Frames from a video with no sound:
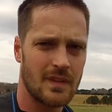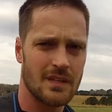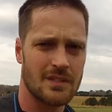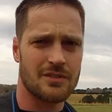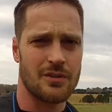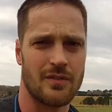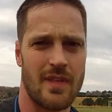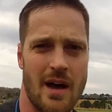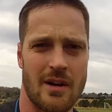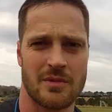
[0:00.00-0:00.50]

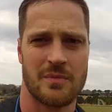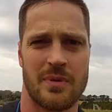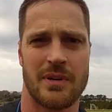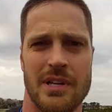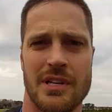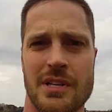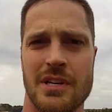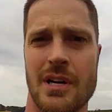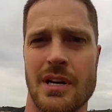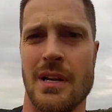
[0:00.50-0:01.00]
So that was pretty
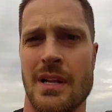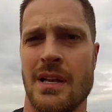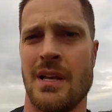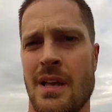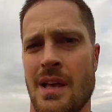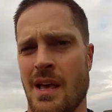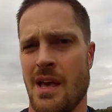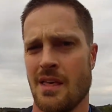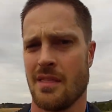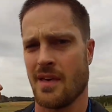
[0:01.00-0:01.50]
good.
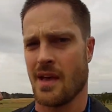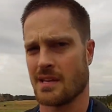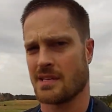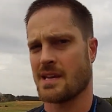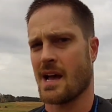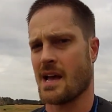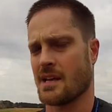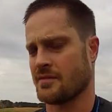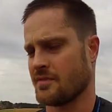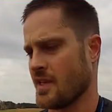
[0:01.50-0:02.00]
Thanks
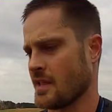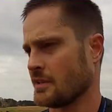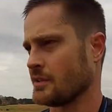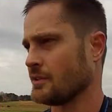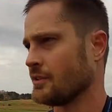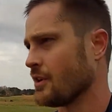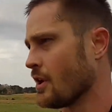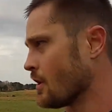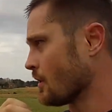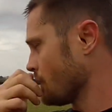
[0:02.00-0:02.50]
guys for that
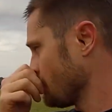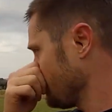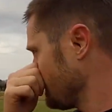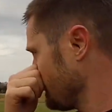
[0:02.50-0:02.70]
little note.